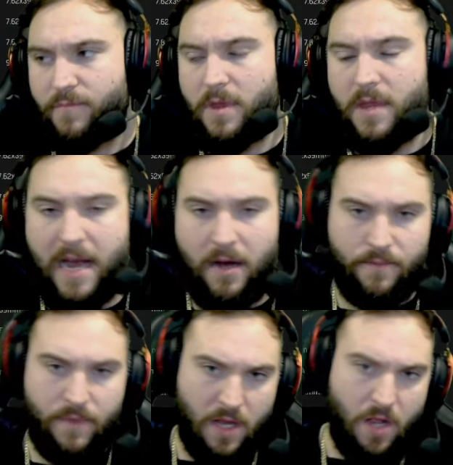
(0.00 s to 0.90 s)
now,
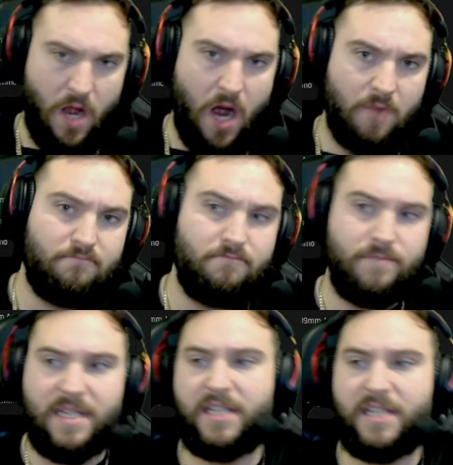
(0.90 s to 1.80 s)

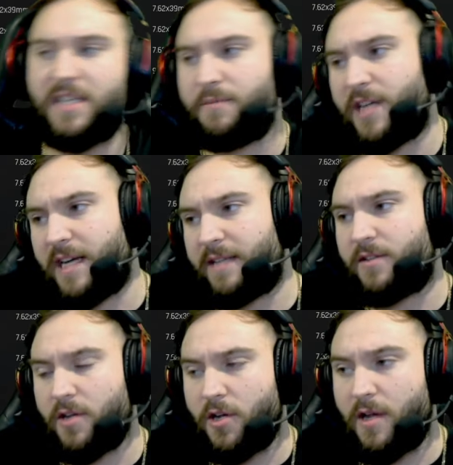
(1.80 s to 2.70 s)
this is subject
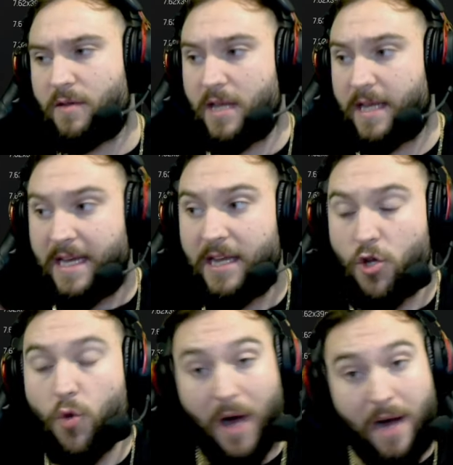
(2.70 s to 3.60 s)
to the kit
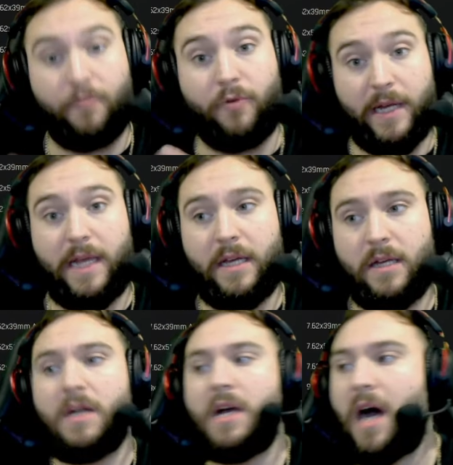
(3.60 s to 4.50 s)
you are bringing.
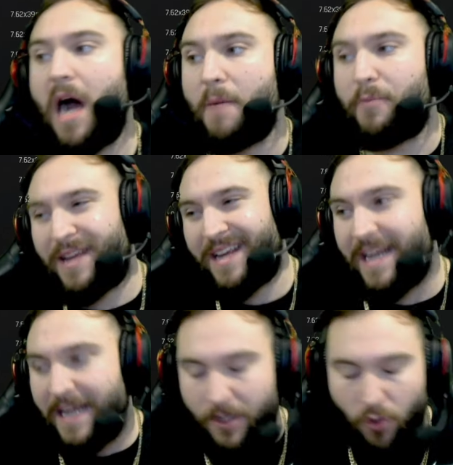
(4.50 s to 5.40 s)
I'm bringing
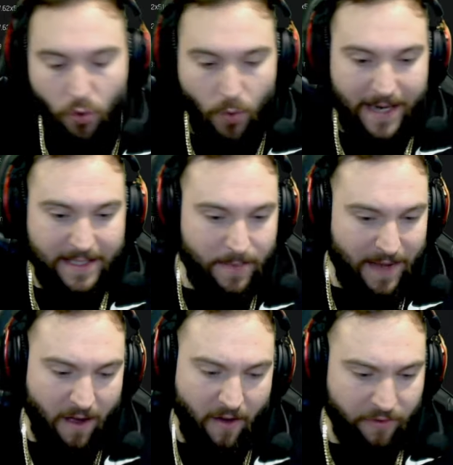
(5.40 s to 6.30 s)
in always
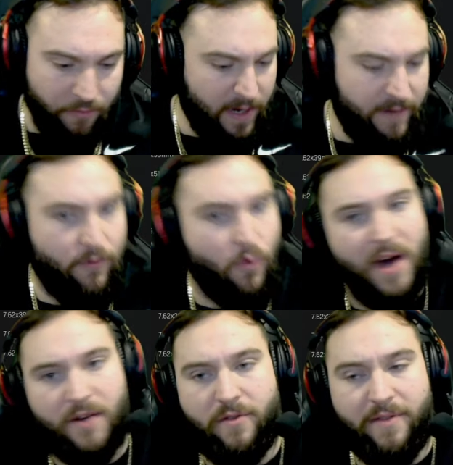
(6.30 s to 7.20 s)
about a
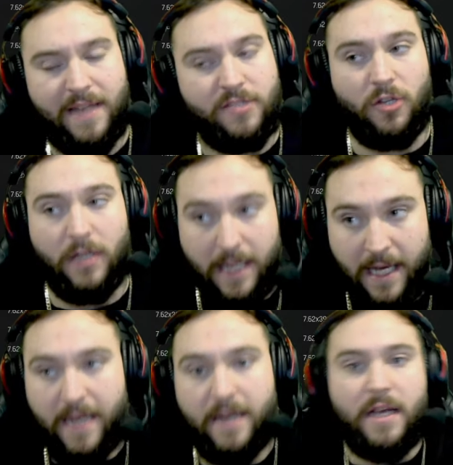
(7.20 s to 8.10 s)
$300,000-$400,000
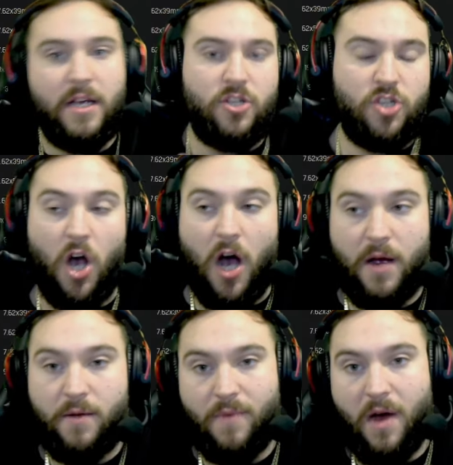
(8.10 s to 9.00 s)
kit, so
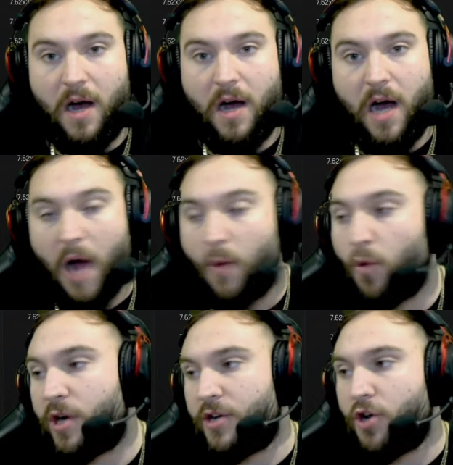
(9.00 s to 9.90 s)
I
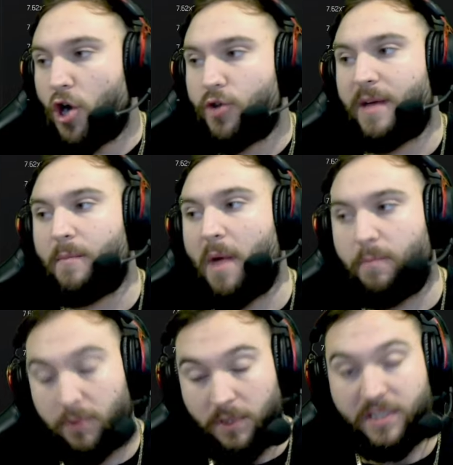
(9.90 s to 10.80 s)
want to know that my
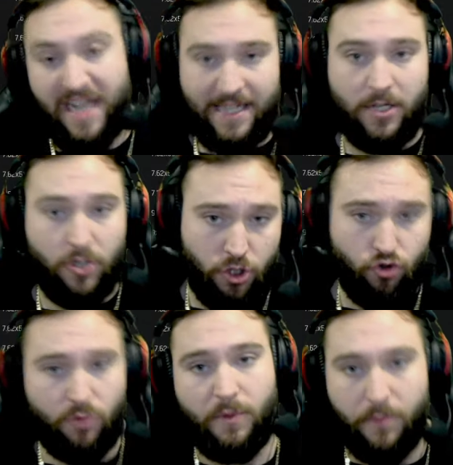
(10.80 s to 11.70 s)
bullets are going to
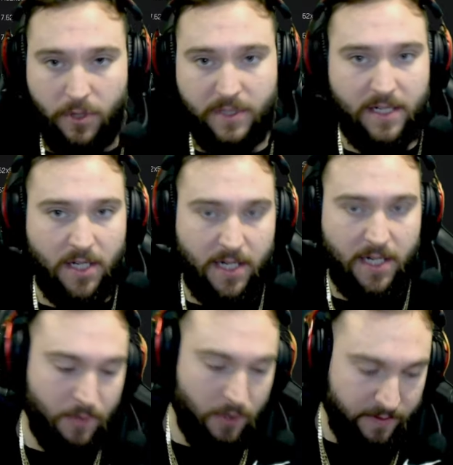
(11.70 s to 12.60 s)
drop the person I
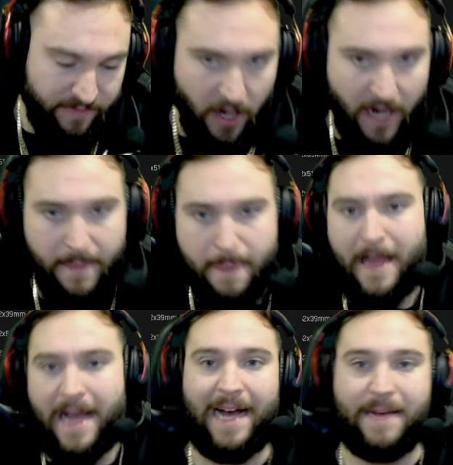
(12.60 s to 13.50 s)
am going to fight.
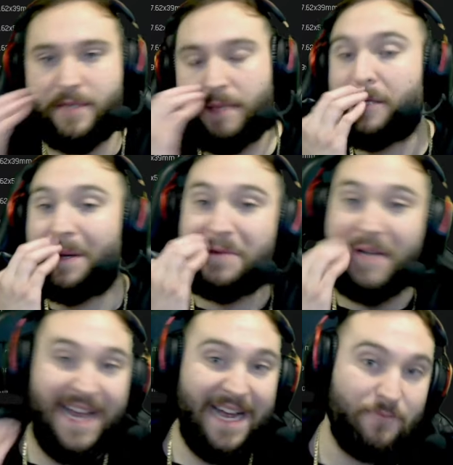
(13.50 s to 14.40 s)
Sometimes when
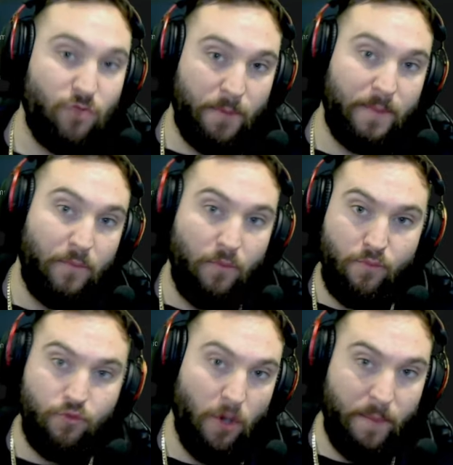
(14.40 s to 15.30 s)
I am
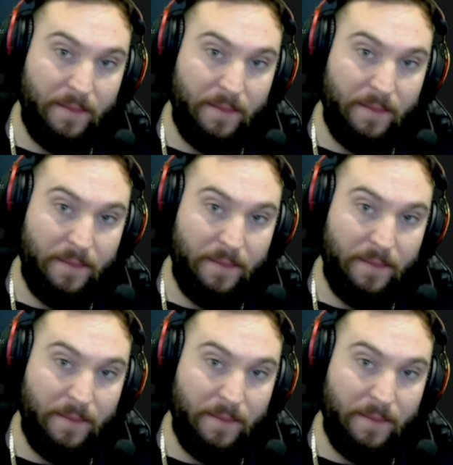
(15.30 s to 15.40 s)
dropping